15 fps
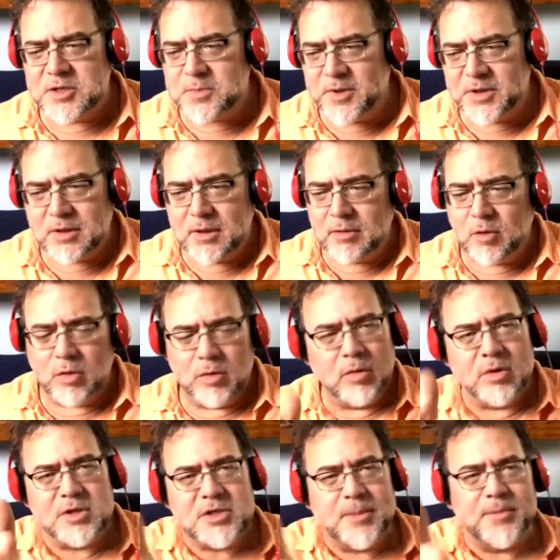but or
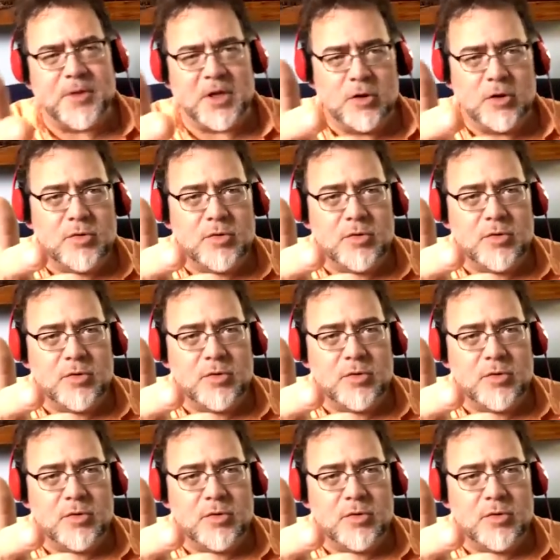something you sent around,